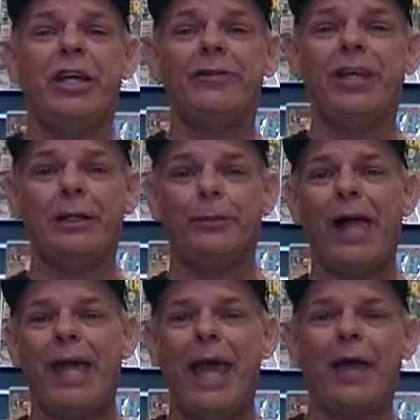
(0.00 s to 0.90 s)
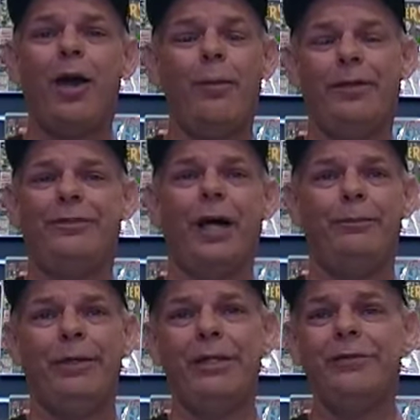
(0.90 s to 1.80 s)
That's all we got for you for this week.
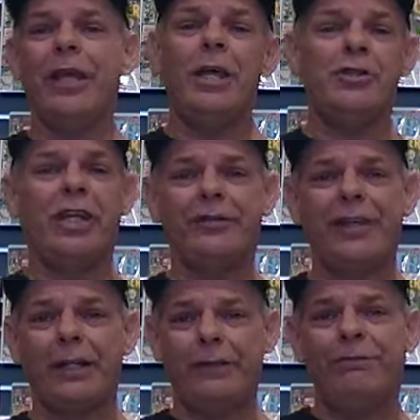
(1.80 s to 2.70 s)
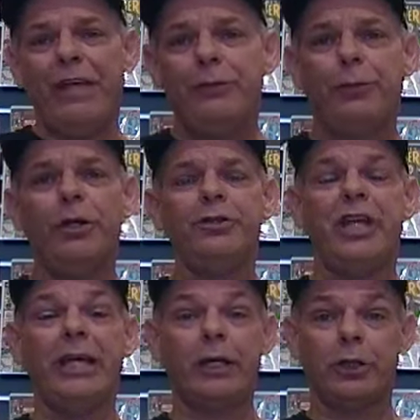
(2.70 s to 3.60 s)
You can check us out at
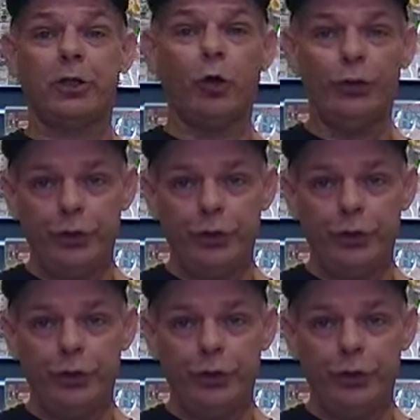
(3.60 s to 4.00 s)
blackcatcomics.biz.